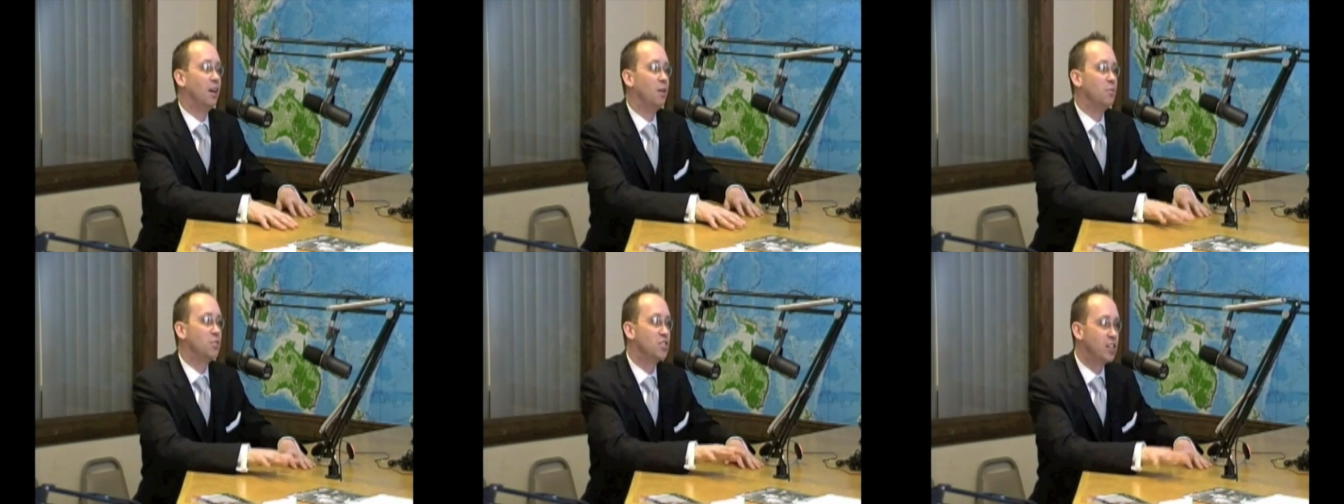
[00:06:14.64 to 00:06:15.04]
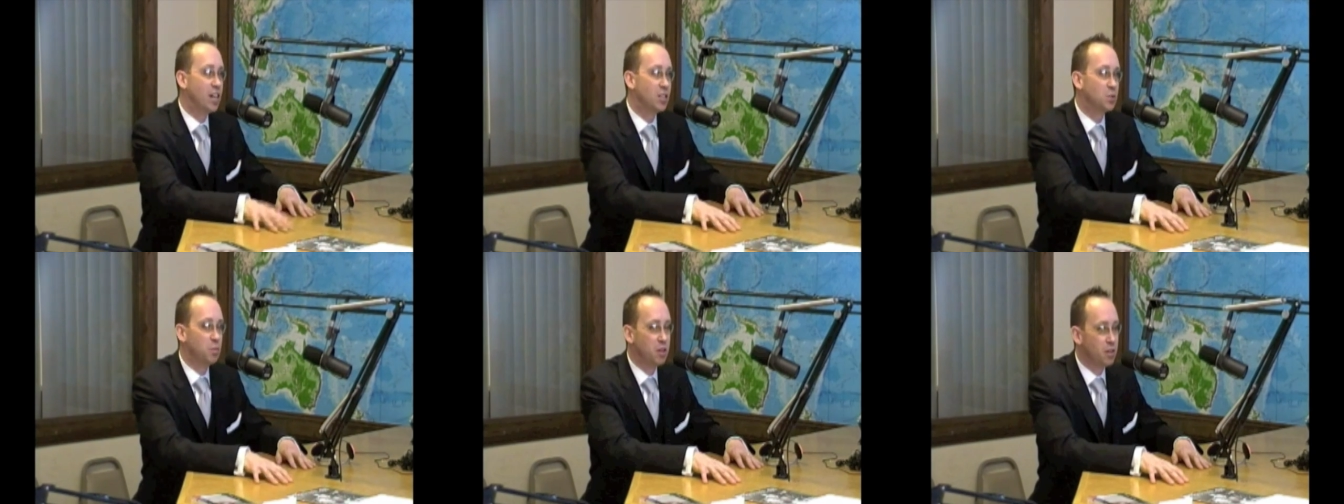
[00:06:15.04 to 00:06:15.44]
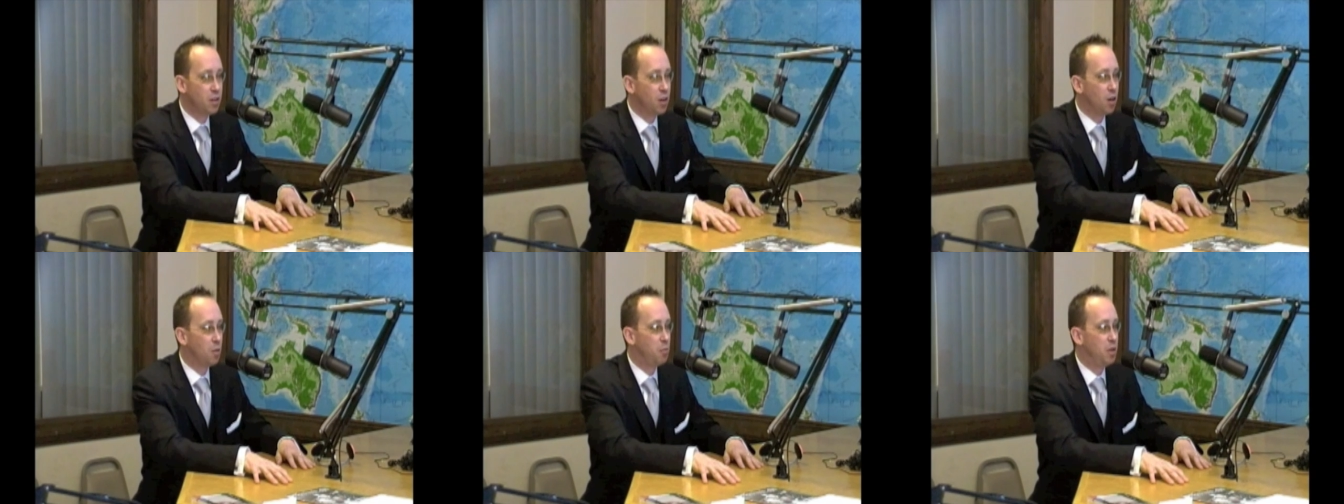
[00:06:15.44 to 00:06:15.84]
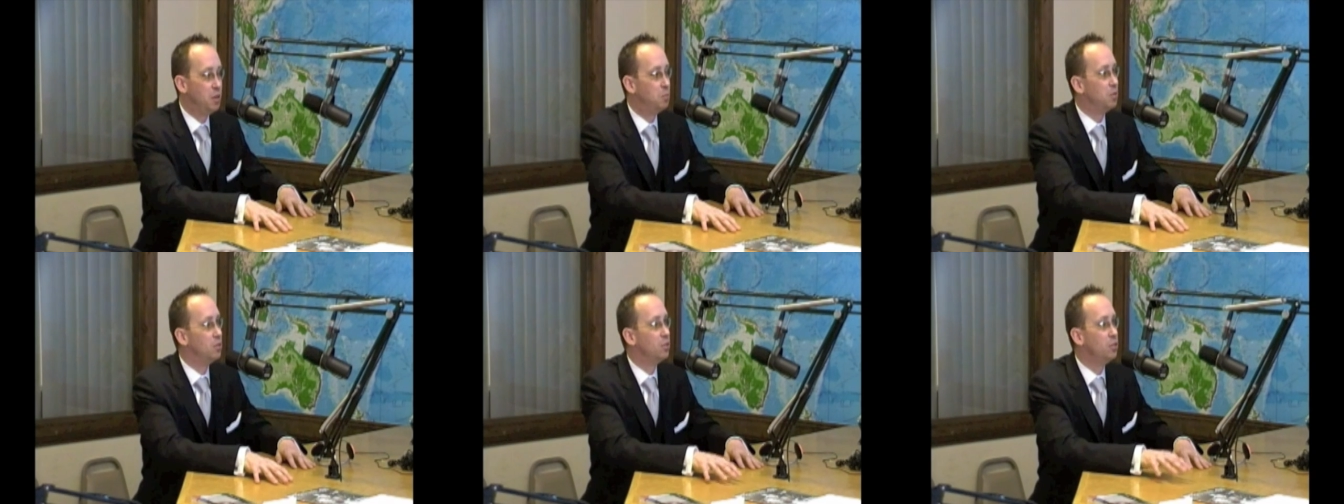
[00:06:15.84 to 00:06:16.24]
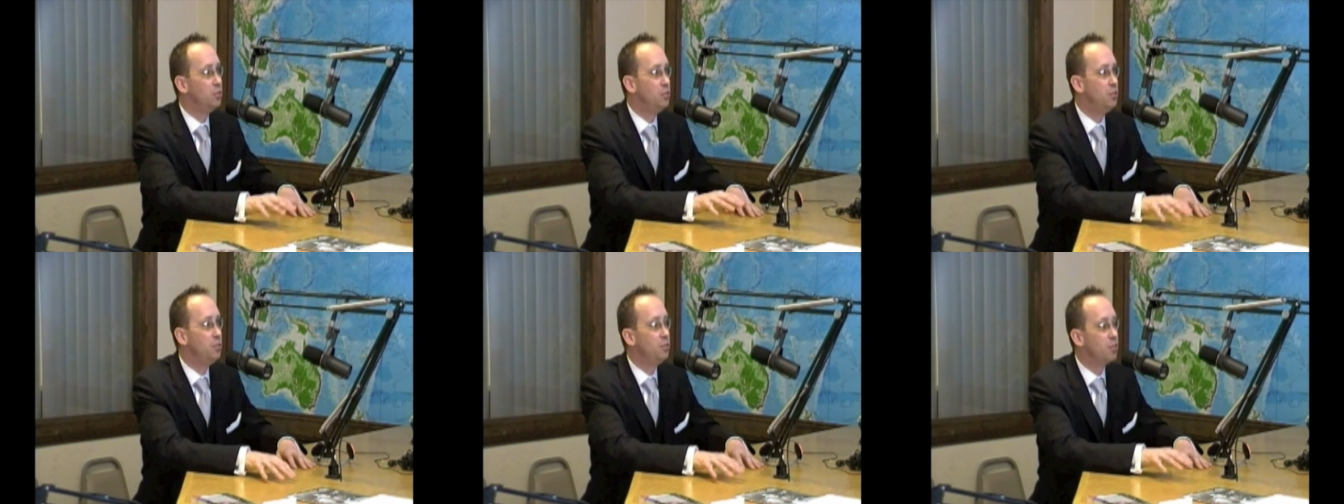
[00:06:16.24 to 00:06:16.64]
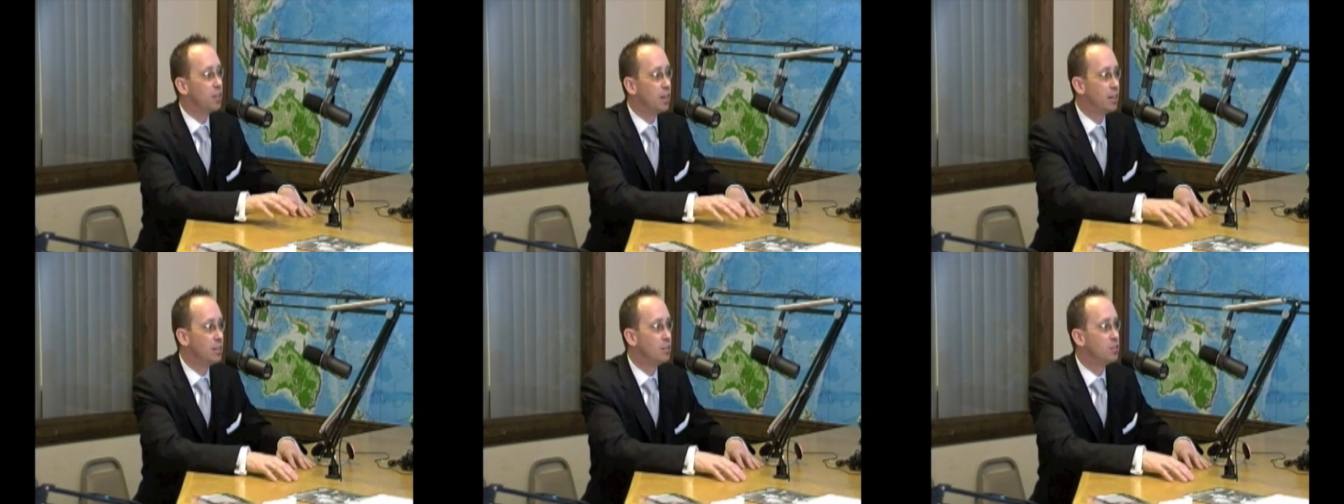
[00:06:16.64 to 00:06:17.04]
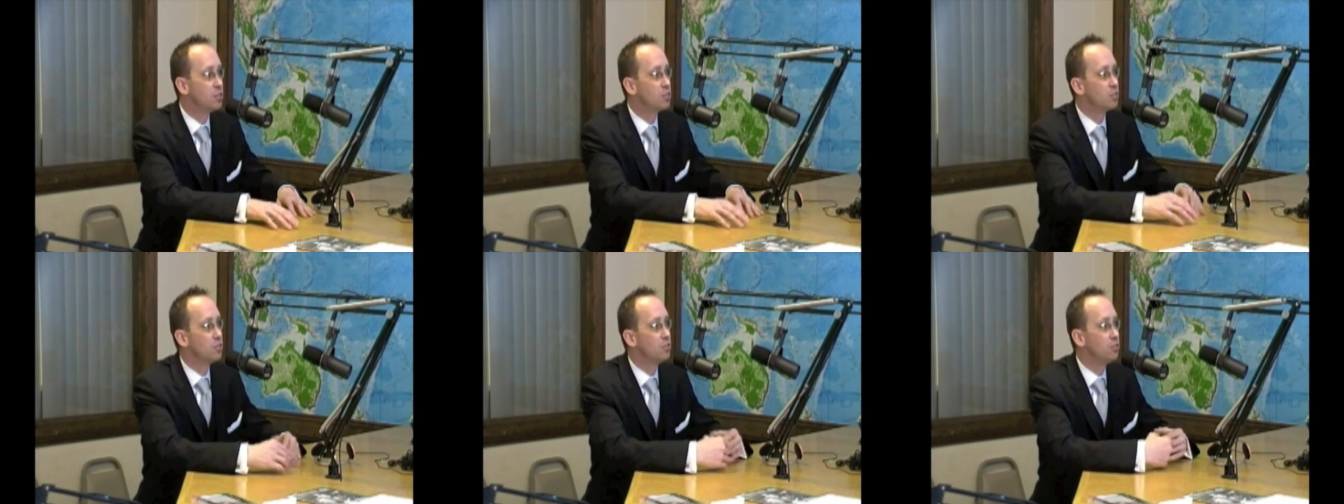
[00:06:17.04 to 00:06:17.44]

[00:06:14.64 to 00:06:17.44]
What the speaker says: Statesmen are people who do things.